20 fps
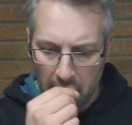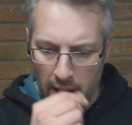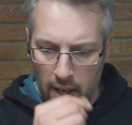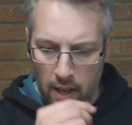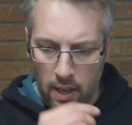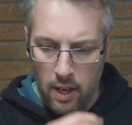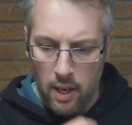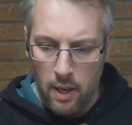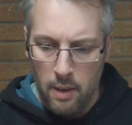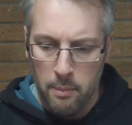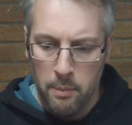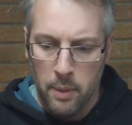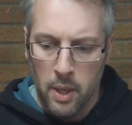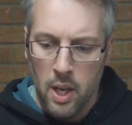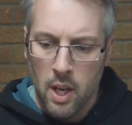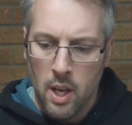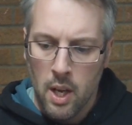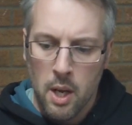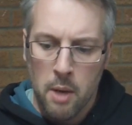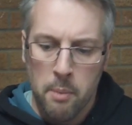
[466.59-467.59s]
But
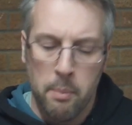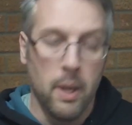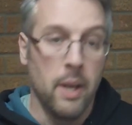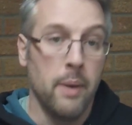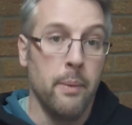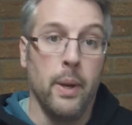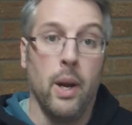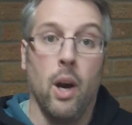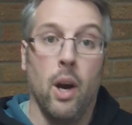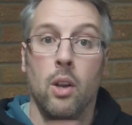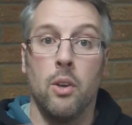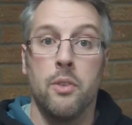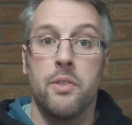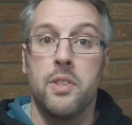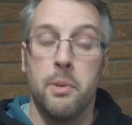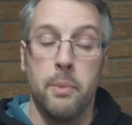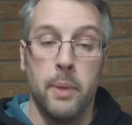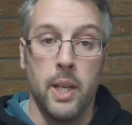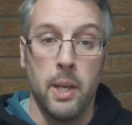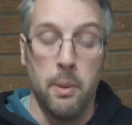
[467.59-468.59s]
anyway, I'll
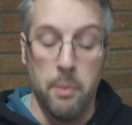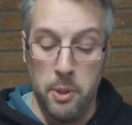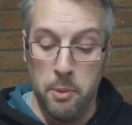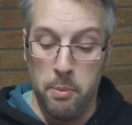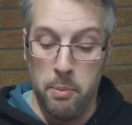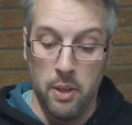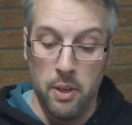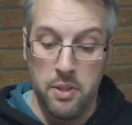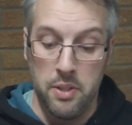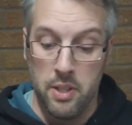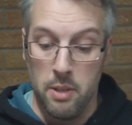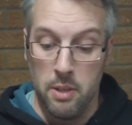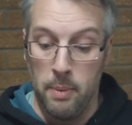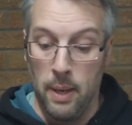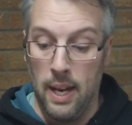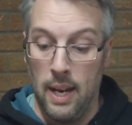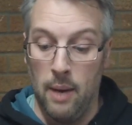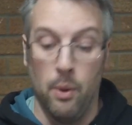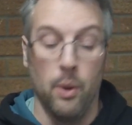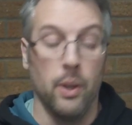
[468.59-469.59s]
obviously be keeping you posted
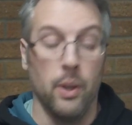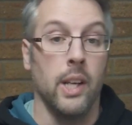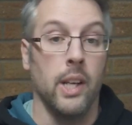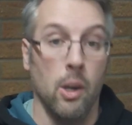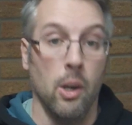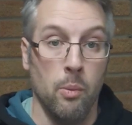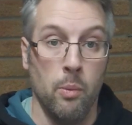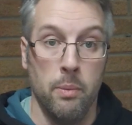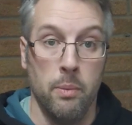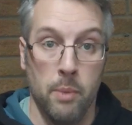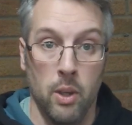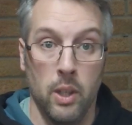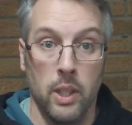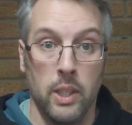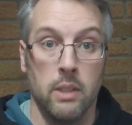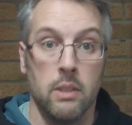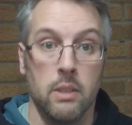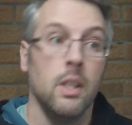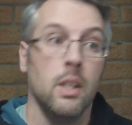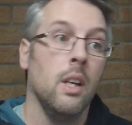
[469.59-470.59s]
about how I get on with mine